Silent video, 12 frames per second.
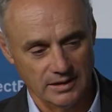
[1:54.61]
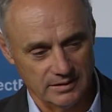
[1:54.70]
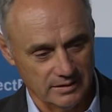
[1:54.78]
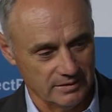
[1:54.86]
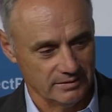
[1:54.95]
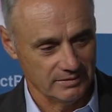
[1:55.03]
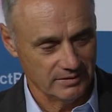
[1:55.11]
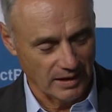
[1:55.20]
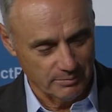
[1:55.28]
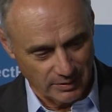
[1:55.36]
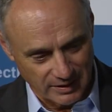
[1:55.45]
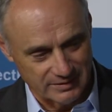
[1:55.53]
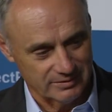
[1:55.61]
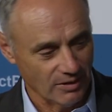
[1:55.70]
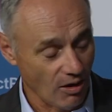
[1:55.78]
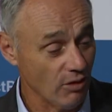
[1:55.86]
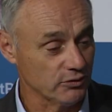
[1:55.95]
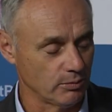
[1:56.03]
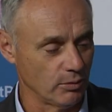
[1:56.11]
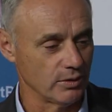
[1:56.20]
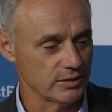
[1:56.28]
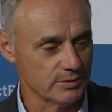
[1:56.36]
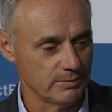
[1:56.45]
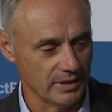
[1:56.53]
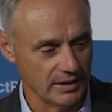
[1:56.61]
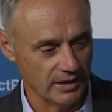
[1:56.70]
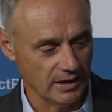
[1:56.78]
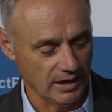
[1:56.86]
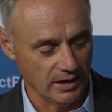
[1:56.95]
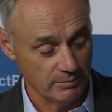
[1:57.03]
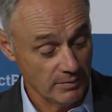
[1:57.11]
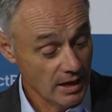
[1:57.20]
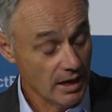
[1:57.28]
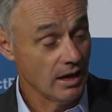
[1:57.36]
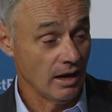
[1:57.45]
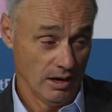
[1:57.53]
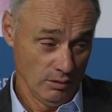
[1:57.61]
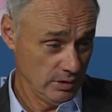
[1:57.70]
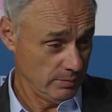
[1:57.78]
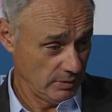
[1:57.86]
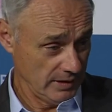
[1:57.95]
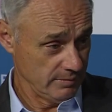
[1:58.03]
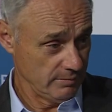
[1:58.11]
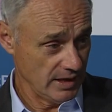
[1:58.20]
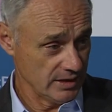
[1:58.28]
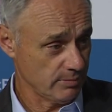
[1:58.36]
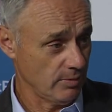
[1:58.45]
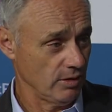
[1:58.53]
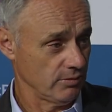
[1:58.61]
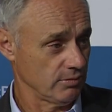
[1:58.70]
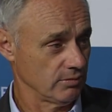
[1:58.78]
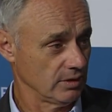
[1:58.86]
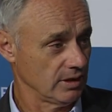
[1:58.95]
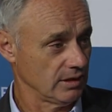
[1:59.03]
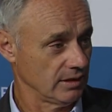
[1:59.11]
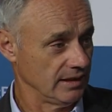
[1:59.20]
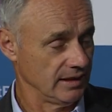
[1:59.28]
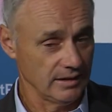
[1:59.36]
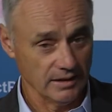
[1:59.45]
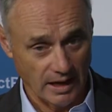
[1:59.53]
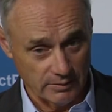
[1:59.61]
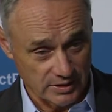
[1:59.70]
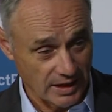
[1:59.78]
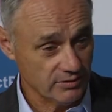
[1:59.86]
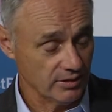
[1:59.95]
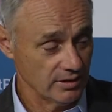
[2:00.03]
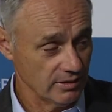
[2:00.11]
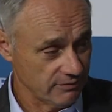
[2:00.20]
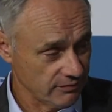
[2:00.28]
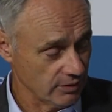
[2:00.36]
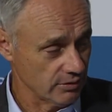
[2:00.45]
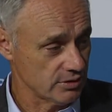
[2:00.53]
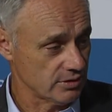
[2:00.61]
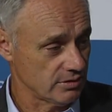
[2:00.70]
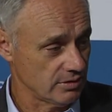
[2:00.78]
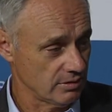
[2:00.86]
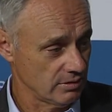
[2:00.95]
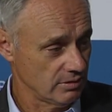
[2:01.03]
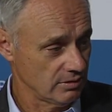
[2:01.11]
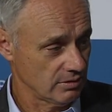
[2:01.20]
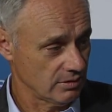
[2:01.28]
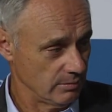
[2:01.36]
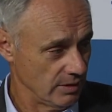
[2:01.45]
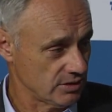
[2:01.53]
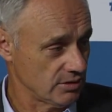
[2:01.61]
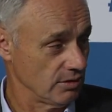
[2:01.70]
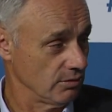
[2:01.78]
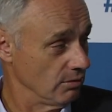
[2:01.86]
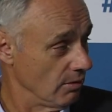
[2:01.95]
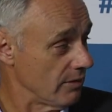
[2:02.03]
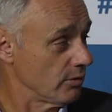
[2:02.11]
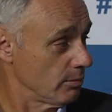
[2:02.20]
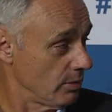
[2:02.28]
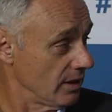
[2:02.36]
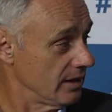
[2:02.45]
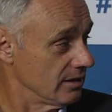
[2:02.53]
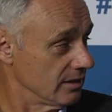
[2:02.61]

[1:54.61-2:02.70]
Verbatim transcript: and I played all sports, but um, only played baseball through Little League. I was actually the first commissioner who ever played